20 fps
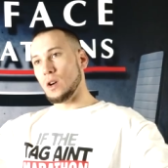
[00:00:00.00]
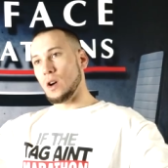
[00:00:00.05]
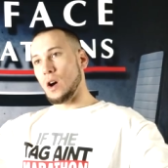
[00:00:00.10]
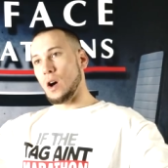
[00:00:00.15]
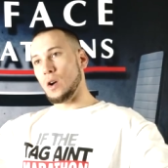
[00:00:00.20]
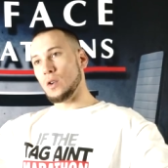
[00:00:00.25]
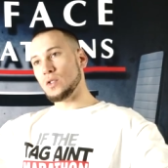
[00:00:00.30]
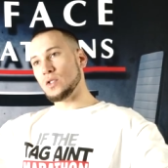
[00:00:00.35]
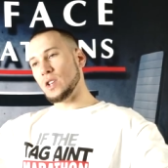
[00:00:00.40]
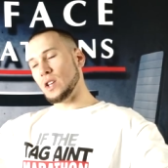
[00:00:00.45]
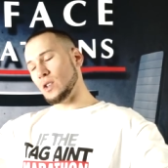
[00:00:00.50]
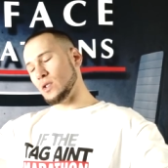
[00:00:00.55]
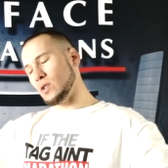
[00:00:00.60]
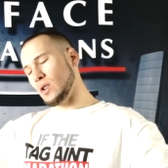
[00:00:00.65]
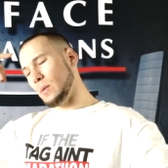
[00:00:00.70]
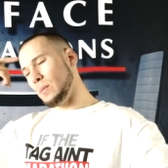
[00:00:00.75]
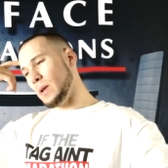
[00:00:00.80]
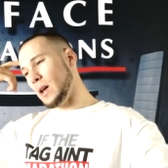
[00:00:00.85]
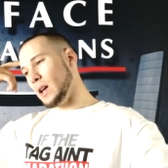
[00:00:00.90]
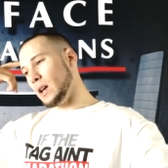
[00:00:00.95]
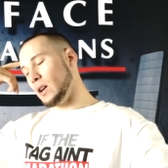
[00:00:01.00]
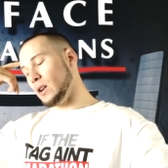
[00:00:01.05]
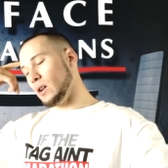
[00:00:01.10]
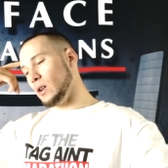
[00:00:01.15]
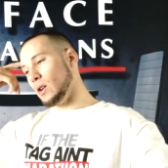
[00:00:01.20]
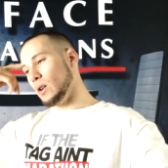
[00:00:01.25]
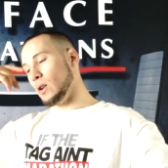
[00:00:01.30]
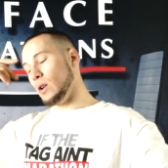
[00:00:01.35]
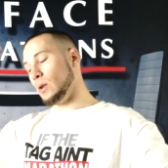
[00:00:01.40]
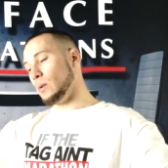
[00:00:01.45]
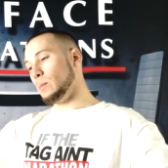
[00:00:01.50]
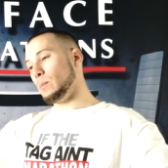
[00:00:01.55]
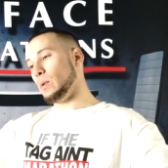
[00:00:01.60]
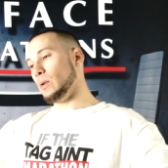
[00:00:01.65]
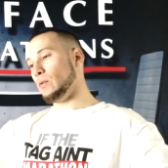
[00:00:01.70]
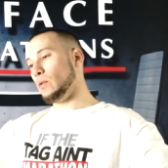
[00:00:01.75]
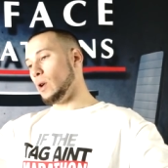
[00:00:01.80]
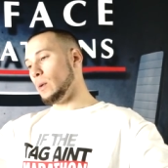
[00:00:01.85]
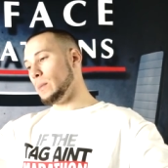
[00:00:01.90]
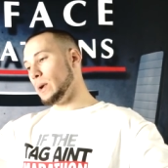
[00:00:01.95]
hosting. So I'm like, or, or
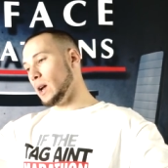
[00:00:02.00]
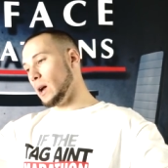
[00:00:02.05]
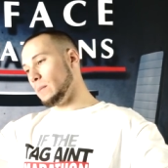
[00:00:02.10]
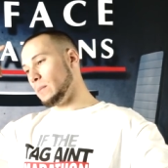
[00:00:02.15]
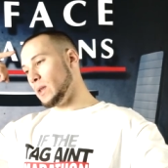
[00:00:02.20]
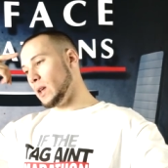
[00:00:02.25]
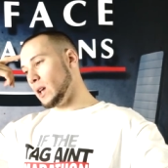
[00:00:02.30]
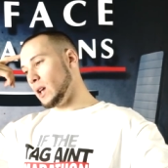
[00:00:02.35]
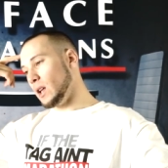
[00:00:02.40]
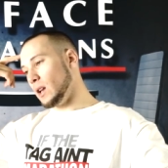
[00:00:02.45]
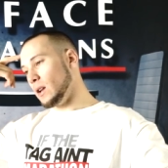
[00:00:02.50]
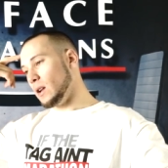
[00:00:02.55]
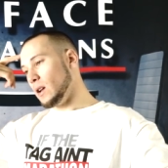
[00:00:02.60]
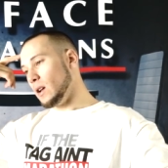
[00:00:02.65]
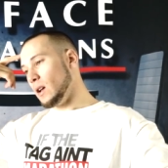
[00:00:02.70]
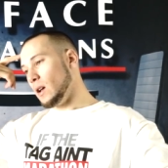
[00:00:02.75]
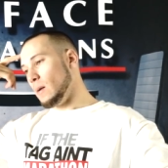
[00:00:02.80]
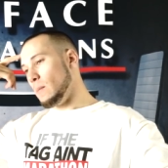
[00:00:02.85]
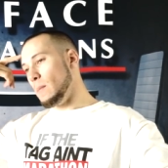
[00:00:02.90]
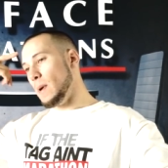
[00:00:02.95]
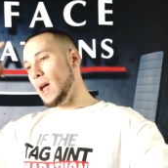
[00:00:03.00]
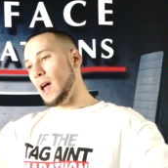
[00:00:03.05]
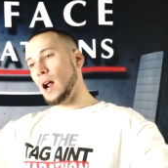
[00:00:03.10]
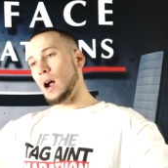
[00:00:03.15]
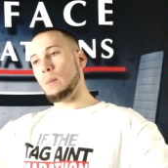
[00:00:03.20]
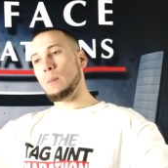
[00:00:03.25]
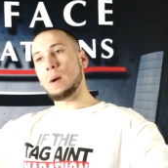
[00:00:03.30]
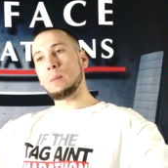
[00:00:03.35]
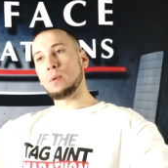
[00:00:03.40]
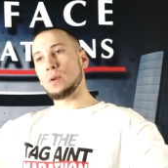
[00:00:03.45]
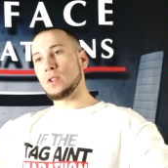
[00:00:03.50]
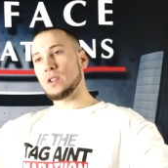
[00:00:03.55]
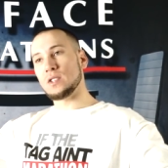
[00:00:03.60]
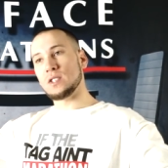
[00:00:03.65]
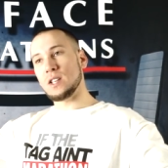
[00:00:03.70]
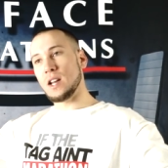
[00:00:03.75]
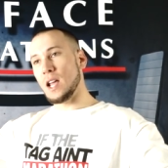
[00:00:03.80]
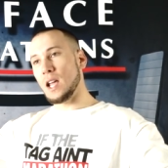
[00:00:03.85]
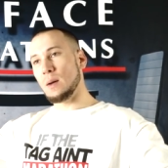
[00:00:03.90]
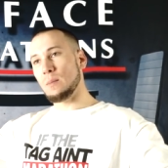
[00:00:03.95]
performing. I'm thinking, man, I remember
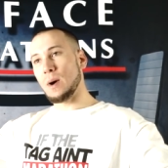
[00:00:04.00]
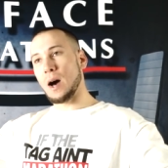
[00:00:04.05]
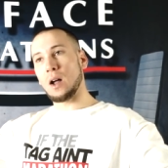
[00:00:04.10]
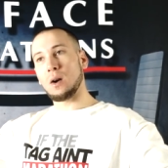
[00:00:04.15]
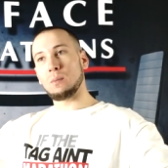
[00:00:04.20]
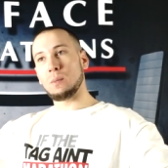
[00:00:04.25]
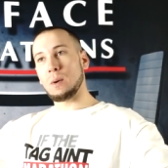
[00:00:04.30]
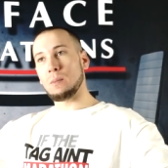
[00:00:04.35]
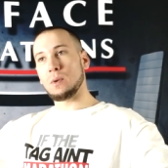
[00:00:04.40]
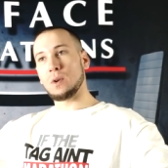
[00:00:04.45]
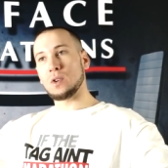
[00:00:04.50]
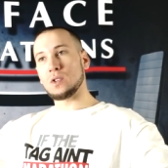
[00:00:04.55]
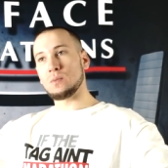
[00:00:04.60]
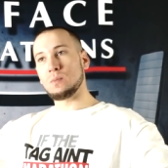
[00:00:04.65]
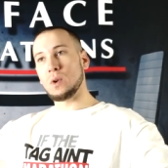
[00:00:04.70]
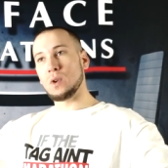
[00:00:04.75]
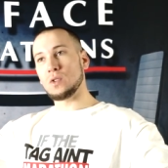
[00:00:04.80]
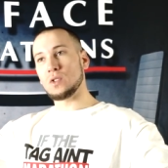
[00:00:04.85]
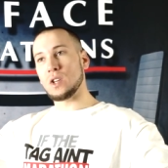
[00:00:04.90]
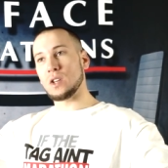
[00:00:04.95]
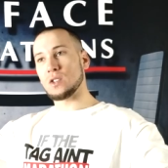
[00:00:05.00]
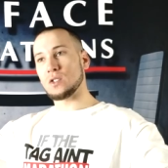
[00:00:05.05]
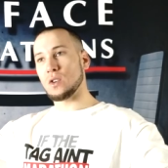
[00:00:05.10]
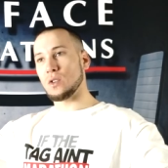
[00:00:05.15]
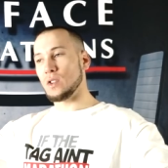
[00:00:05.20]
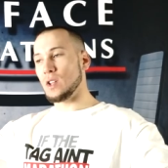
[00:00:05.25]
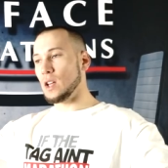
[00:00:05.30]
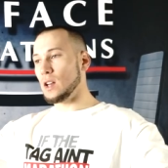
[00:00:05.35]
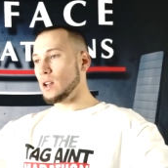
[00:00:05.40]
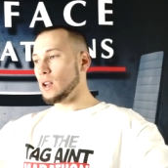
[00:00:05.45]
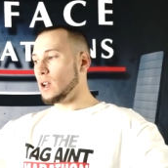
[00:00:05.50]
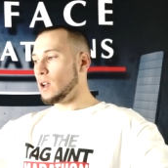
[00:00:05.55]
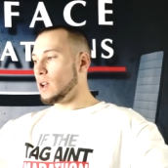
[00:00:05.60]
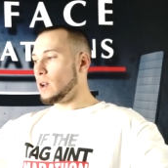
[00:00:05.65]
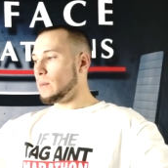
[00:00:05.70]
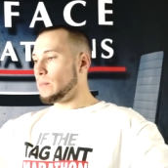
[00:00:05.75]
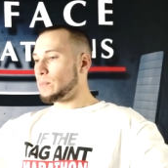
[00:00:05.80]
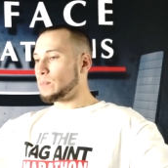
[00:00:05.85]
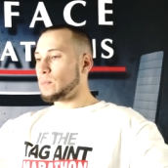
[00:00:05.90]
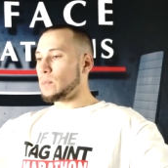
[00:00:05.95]
this name, but I don't remember his music. So then
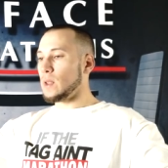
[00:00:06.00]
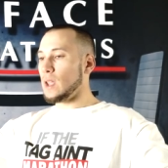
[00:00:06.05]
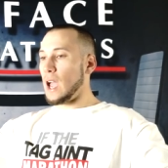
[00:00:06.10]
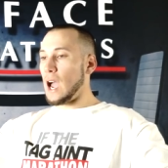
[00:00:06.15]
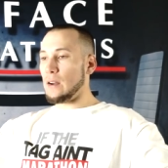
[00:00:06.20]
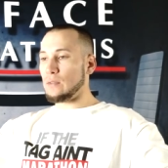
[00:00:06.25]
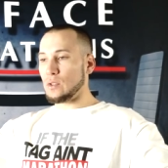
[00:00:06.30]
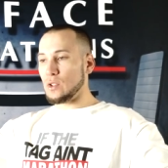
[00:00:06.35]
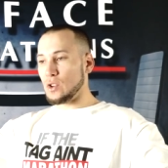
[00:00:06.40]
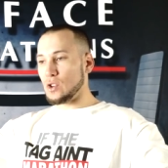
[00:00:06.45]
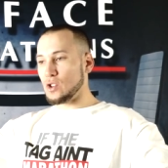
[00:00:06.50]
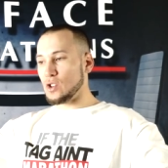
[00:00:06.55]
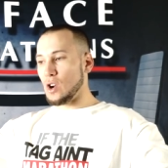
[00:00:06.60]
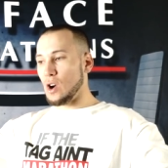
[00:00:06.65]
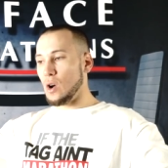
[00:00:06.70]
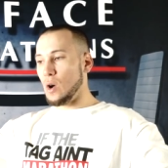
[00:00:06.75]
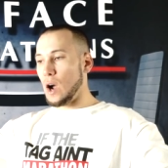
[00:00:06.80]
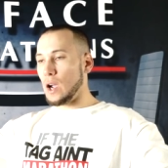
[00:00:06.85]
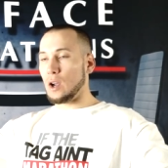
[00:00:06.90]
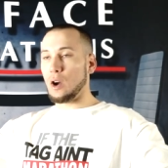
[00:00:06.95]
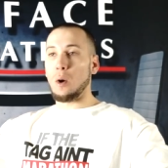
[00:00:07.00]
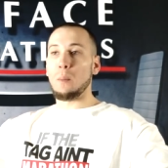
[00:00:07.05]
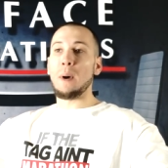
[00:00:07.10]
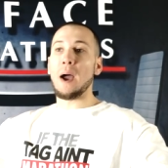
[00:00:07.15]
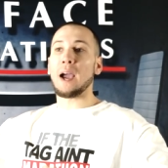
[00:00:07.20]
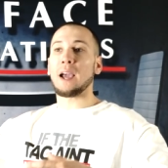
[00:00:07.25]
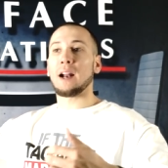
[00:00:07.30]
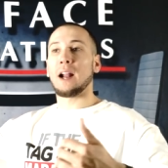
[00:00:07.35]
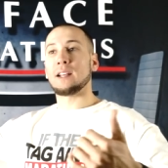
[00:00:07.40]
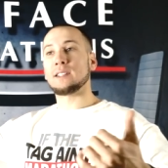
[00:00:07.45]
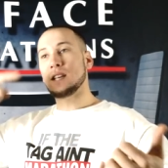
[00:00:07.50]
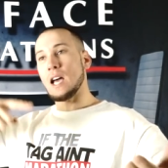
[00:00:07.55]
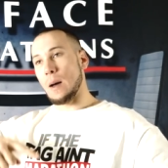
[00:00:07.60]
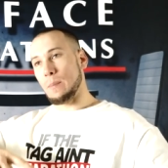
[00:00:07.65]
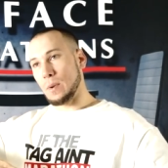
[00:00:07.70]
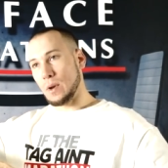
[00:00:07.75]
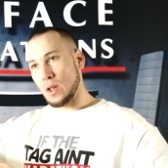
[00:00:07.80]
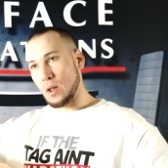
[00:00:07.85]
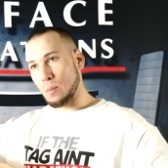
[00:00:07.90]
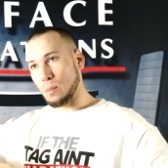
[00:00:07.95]
after the show, I go back and I
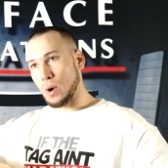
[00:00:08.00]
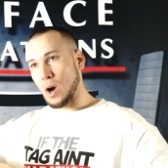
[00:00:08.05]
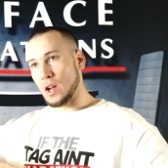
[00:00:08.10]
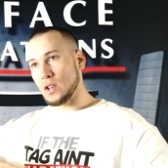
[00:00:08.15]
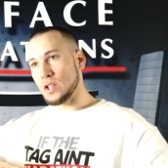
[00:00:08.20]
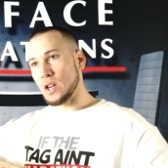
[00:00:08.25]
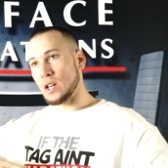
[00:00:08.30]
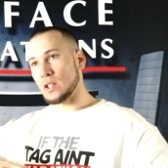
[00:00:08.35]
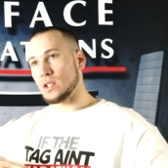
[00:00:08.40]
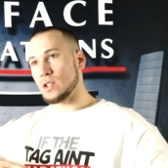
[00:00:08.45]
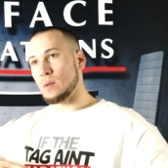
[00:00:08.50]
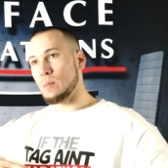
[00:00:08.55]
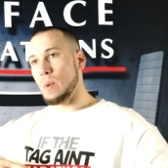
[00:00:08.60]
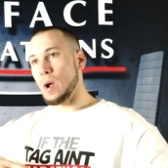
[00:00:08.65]
tap into the project, to the